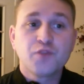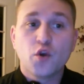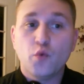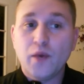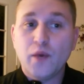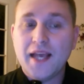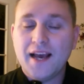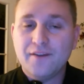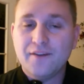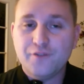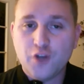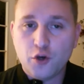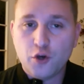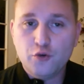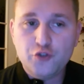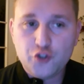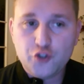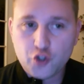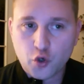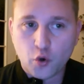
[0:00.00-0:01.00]
we have
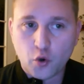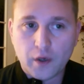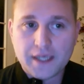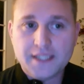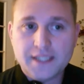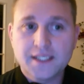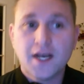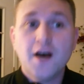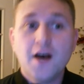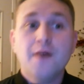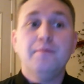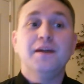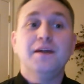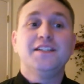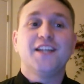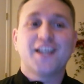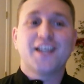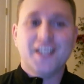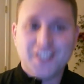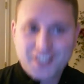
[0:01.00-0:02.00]
no choice
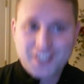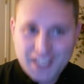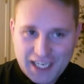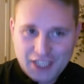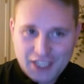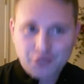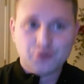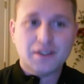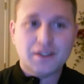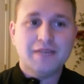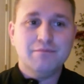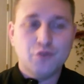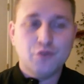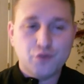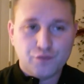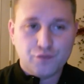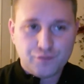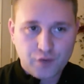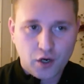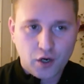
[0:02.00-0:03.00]
but to continually
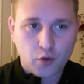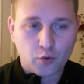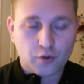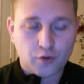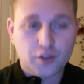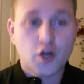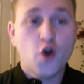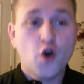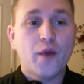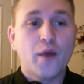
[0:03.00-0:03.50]
move forward.